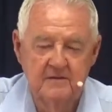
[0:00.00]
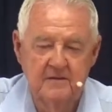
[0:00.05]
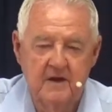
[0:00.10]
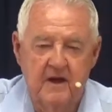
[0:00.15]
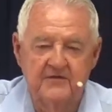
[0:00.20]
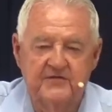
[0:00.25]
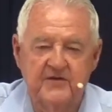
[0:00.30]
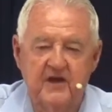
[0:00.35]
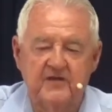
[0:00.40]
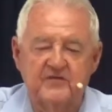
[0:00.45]

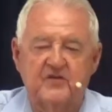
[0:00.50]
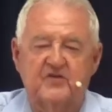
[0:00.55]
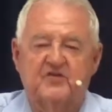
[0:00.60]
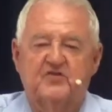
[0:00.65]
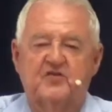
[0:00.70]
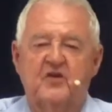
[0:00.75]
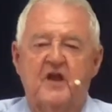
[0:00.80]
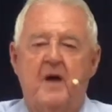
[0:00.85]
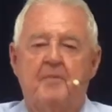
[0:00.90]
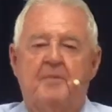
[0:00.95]
And Jesus
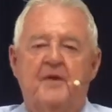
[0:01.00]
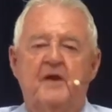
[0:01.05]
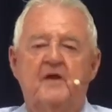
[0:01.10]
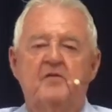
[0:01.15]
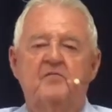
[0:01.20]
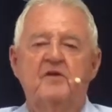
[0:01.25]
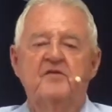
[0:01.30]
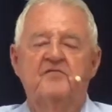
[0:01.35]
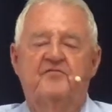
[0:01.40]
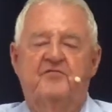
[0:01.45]
stood up and he
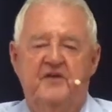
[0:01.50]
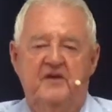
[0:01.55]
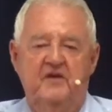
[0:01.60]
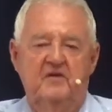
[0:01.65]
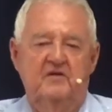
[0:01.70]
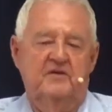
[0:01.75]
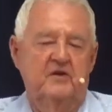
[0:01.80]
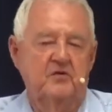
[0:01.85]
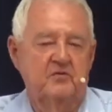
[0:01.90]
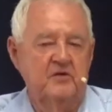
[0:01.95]

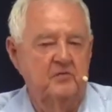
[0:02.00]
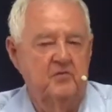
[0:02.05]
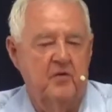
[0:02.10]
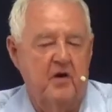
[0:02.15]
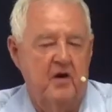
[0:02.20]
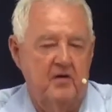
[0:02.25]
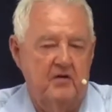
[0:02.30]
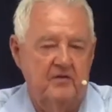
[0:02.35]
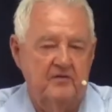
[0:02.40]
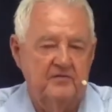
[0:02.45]
revealed who he
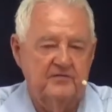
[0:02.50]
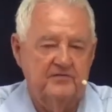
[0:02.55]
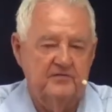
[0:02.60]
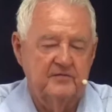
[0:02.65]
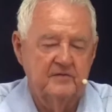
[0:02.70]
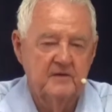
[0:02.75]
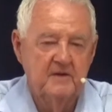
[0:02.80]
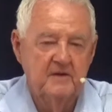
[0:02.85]
was.